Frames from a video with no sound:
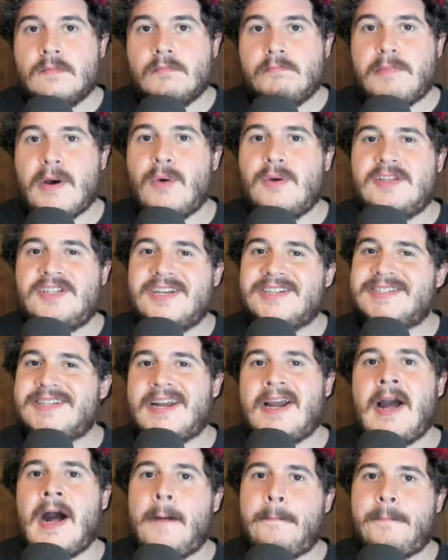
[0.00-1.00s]
But with just a
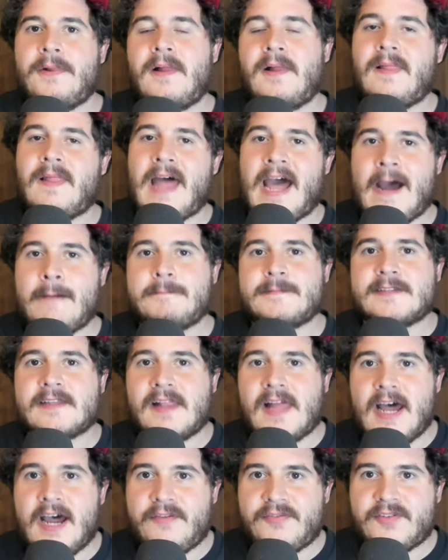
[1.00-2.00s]
couple of laps
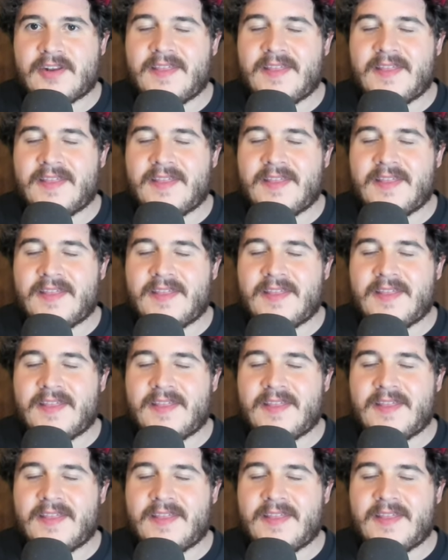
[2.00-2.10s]
left,